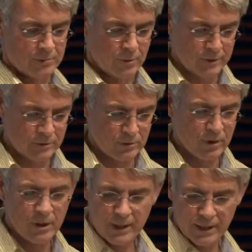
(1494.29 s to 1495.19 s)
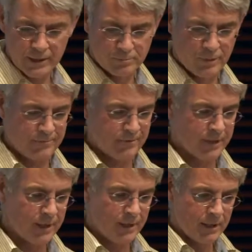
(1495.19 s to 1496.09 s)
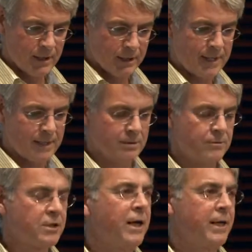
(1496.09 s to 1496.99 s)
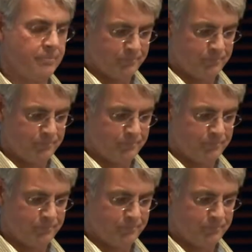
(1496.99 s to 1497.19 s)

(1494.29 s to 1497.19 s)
what we saw, at least briefly, in the case of China.